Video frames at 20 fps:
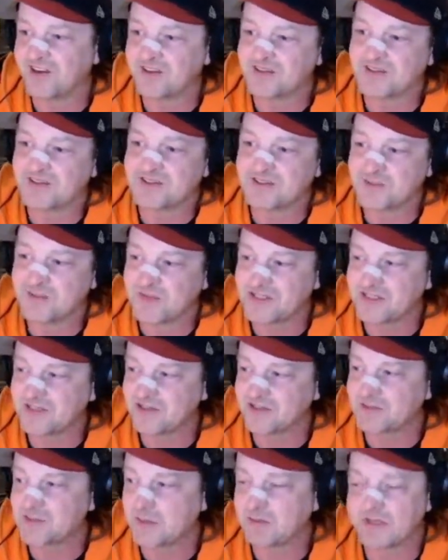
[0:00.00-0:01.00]
So my
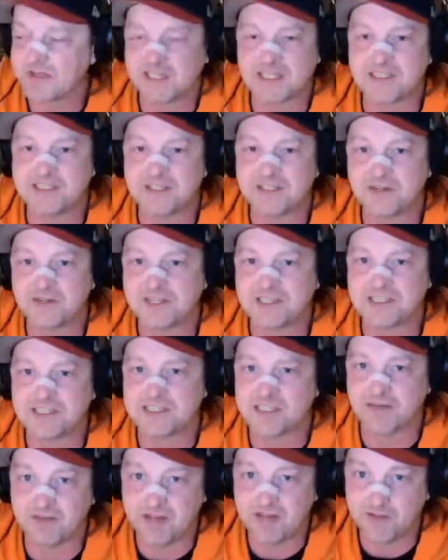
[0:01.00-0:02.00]
Seer's probably got like
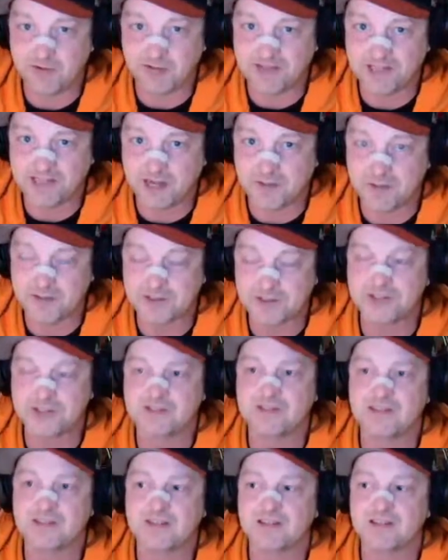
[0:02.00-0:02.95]
270 crit damage